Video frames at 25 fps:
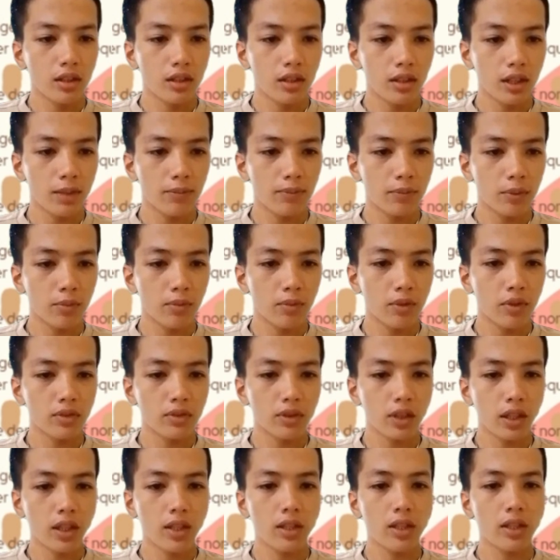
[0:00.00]
not
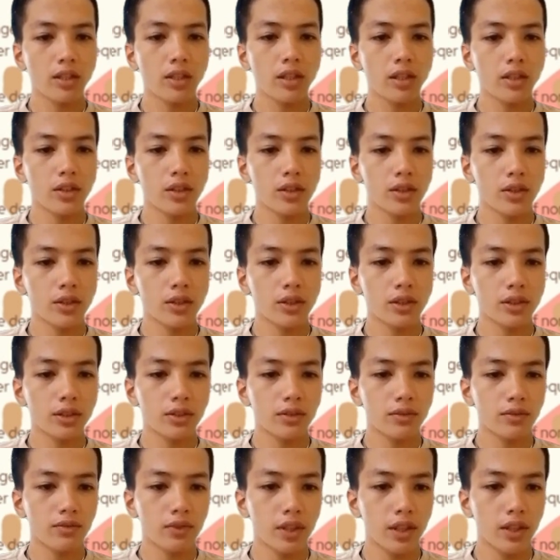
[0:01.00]
promote any
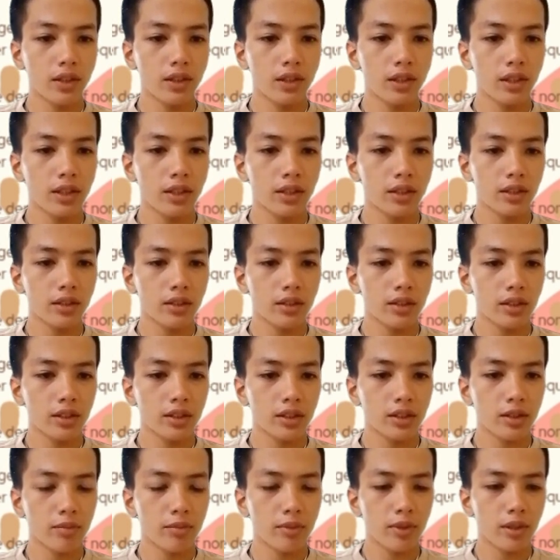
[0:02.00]
dangerous, violent,
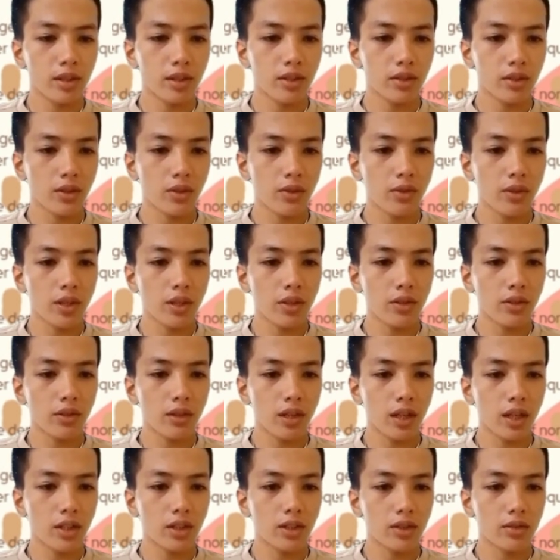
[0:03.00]
discriminatory,
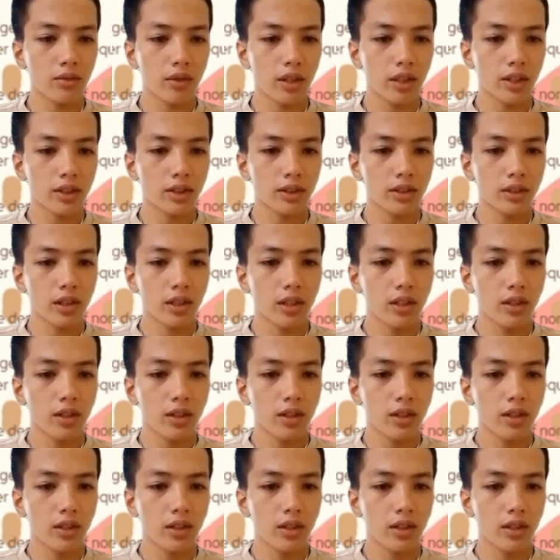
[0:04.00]
or otherwise